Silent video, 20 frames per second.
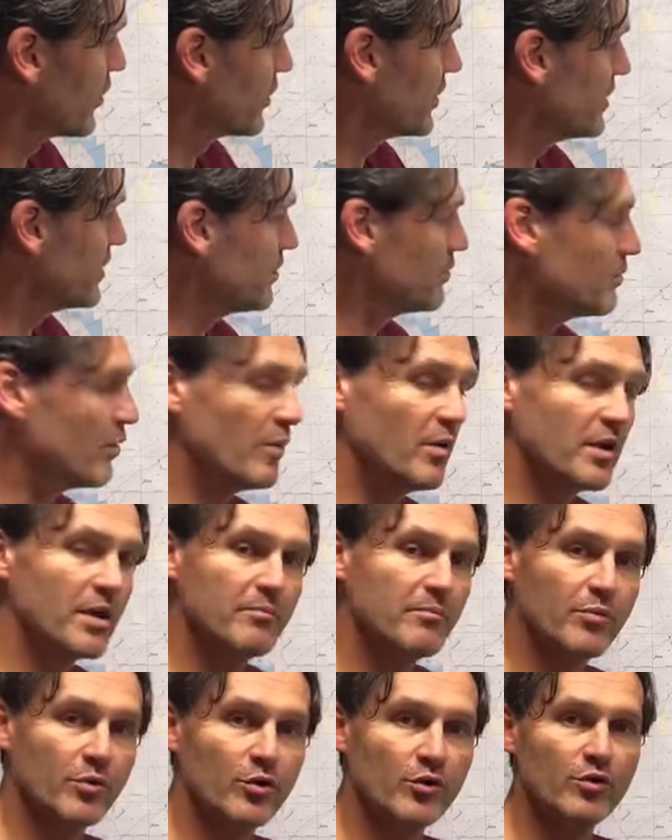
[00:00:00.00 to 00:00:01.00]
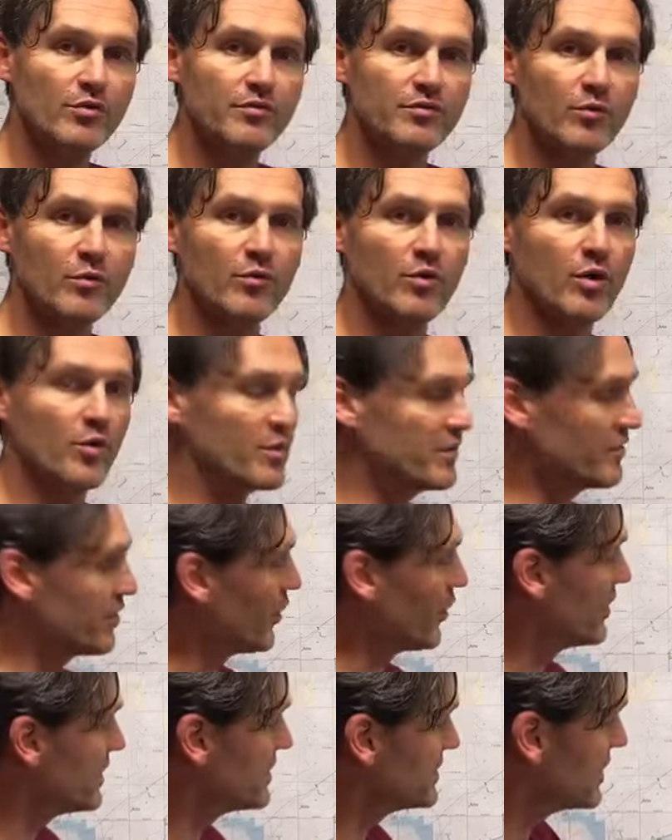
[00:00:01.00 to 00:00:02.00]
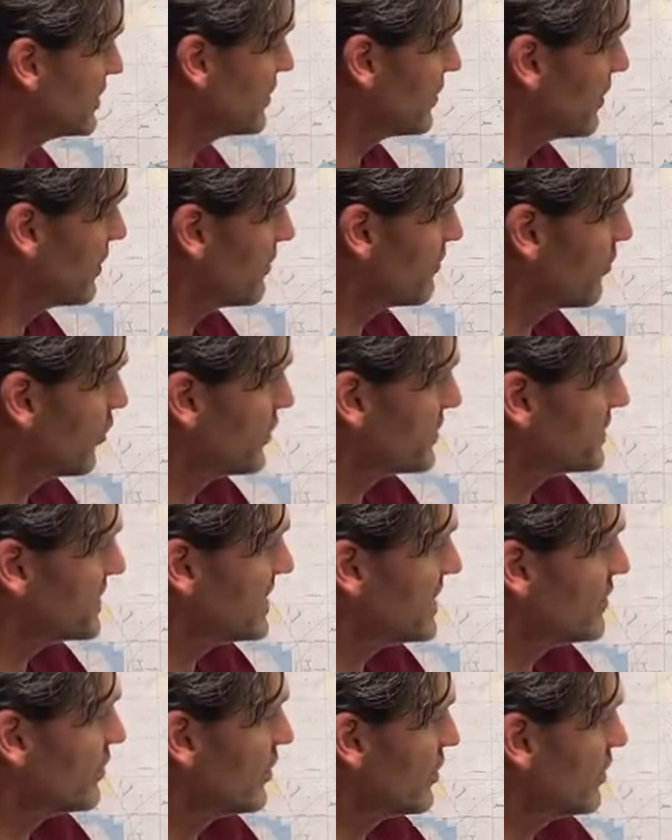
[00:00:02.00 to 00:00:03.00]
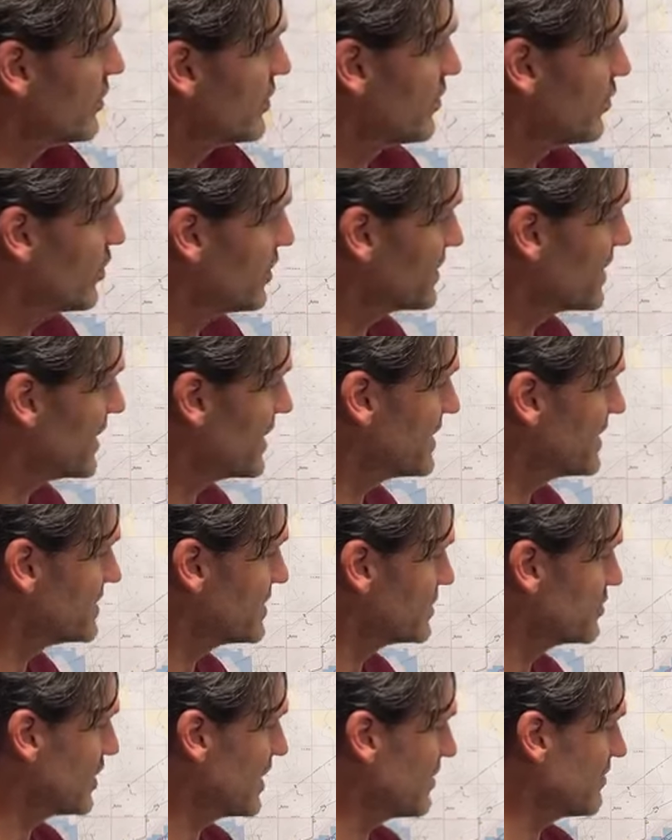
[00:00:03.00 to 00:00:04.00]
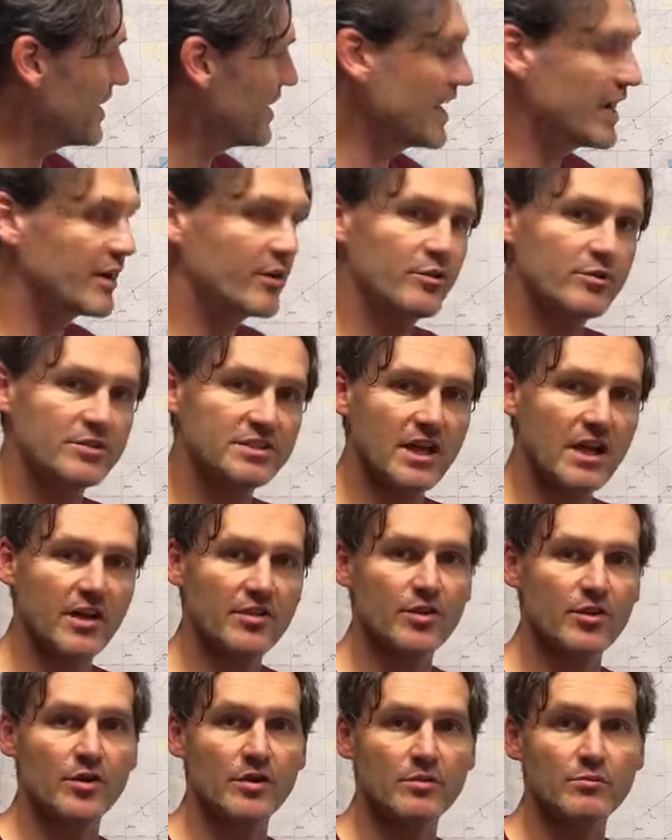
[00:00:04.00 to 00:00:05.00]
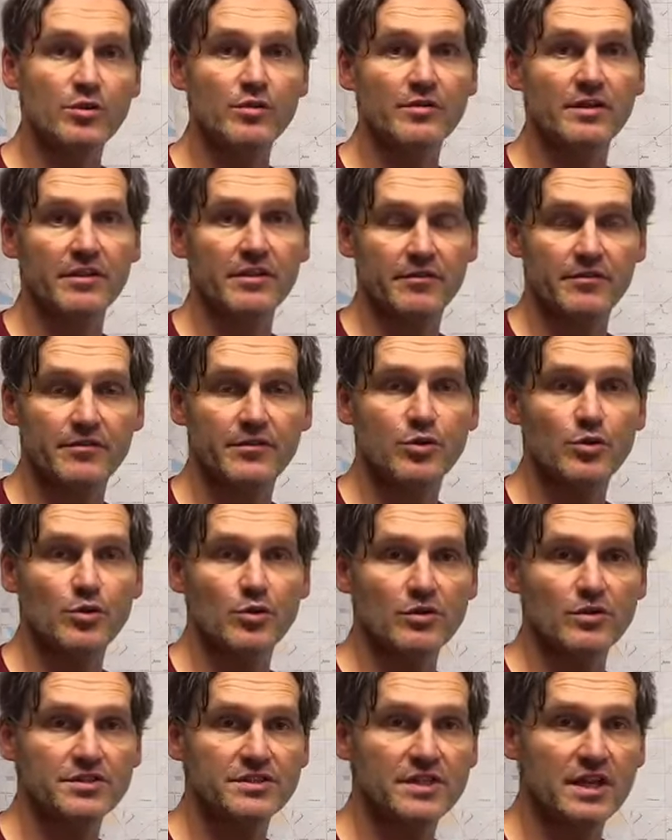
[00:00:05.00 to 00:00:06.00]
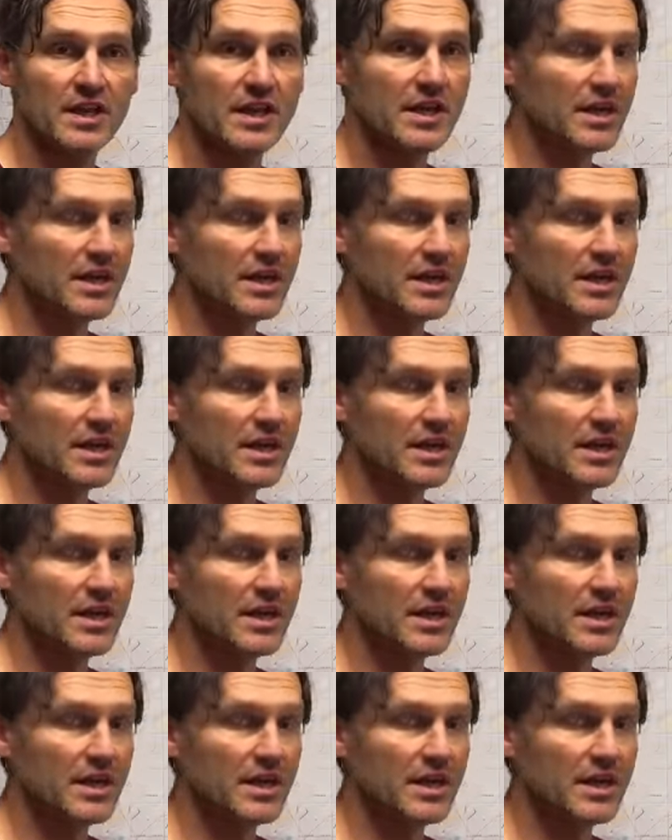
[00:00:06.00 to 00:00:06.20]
going to improve what we've already done on the 14 road. And what that is we have hand crews out that are removing the fuels,